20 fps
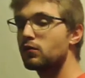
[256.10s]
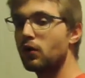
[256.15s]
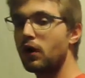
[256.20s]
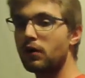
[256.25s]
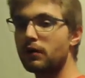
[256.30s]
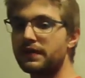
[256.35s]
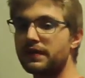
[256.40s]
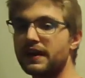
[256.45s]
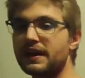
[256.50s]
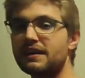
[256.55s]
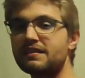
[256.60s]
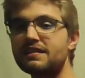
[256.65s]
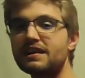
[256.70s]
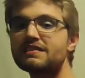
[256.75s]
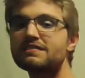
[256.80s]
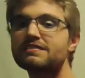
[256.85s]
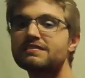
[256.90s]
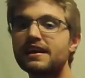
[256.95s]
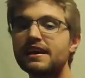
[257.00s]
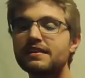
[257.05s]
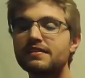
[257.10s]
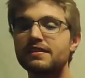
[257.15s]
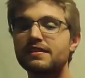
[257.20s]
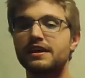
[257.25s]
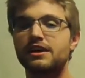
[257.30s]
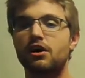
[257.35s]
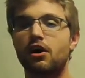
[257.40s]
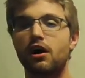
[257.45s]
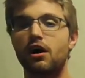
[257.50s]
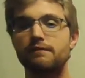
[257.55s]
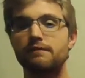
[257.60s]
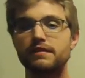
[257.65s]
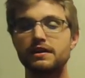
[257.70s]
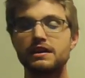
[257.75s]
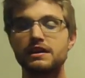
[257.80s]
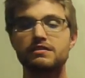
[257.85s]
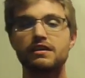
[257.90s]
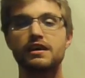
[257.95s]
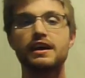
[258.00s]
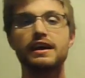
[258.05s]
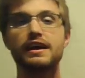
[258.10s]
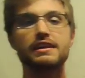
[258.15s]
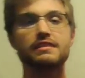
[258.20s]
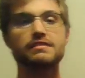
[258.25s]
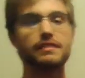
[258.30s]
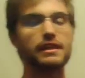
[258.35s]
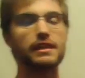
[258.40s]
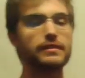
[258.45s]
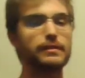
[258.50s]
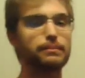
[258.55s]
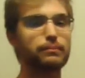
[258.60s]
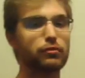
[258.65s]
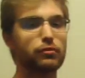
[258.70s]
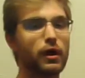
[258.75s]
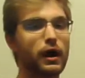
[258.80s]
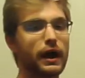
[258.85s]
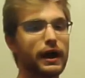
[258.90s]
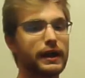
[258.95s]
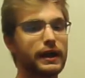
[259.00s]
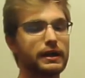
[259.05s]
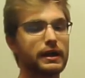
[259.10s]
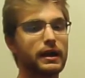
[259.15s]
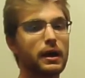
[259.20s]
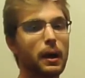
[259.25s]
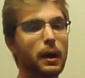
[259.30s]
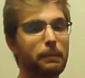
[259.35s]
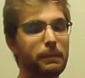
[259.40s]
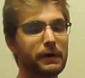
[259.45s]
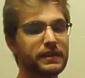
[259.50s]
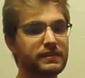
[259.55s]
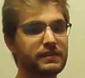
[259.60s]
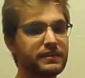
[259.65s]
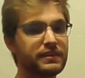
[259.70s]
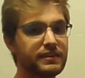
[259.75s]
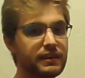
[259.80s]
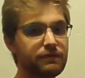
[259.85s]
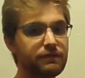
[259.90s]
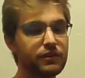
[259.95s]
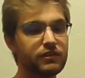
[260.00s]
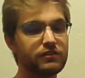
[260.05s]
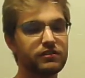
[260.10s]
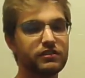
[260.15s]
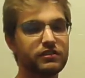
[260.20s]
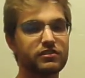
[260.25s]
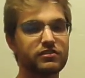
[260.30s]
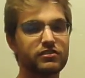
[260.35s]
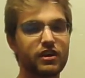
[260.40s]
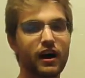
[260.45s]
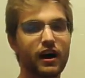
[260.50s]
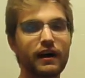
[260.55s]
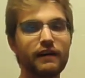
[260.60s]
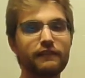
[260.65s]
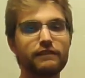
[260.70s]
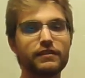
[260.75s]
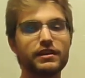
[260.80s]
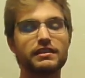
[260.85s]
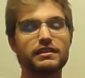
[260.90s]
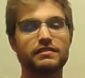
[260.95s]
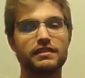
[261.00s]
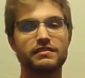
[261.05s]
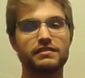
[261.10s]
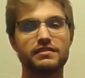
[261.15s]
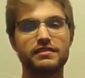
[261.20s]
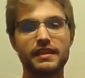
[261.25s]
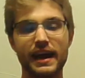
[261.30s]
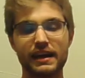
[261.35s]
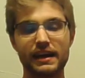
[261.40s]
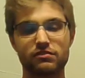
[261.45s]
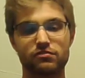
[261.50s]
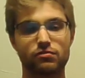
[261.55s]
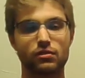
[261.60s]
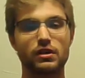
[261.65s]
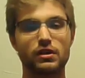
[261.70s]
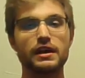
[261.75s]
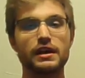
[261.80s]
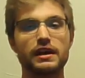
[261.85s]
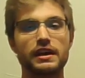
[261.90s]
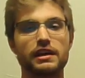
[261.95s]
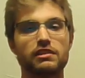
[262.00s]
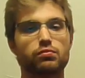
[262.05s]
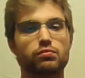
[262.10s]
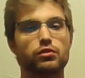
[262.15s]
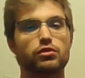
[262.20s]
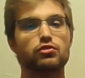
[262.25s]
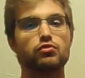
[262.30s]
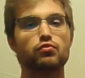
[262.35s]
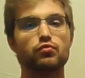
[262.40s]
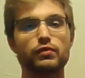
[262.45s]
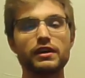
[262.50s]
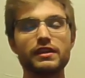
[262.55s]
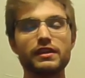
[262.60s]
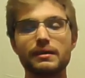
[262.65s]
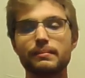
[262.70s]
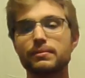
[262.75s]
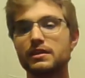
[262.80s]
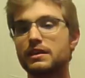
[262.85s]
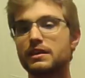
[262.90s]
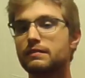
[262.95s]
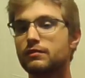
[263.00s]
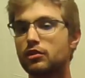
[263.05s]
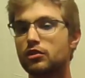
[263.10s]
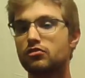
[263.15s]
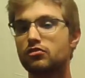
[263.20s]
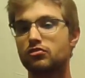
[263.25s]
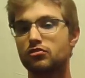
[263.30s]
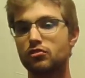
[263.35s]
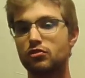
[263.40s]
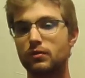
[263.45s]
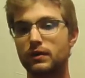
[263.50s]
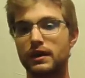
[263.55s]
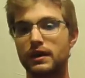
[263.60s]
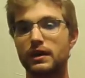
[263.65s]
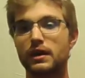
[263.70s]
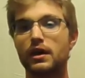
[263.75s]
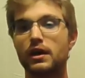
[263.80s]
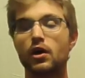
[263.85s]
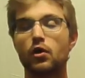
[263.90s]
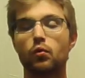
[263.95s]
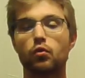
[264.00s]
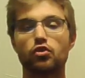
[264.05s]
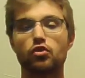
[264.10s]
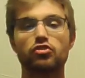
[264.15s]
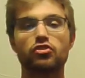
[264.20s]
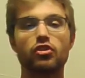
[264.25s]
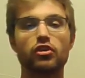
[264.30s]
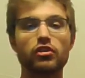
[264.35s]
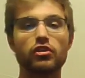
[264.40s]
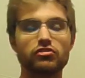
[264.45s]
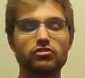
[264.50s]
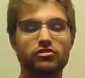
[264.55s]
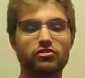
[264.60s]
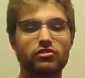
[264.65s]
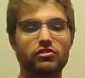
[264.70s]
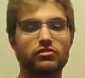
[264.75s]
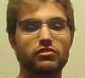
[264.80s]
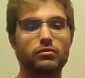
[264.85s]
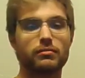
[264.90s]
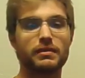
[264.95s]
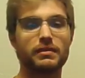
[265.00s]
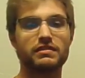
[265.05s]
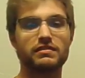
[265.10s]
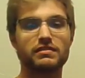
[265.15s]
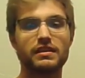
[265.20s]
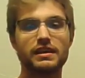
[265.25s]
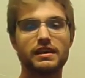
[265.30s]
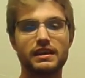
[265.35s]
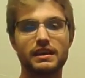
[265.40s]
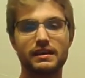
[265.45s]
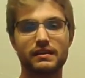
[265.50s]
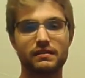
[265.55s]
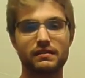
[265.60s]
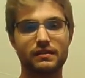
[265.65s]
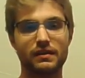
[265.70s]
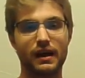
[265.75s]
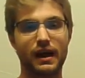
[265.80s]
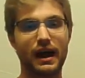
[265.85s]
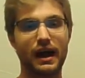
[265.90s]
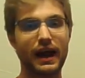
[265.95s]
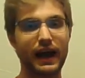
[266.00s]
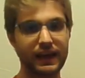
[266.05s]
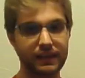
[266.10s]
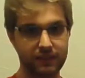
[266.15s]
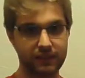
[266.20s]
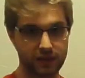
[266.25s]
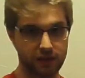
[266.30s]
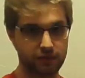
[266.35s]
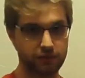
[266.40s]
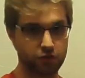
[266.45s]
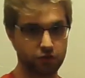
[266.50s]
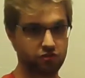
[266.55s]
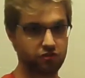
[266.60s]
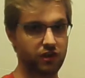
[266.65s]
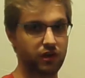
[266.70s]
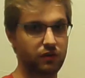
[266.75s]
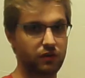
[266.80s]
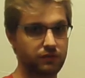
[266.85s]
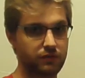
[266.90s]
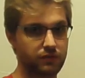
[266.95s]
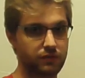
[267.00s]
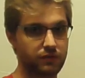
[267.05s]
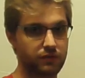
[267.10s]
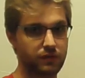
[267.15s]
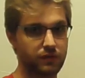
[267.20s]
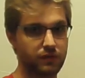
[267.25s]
wrong with that because that's technically confidence and it's technically pride. But the difference is confidence is natural. It's where you really believe you can do it. Where narcissism is thinking highly of yourself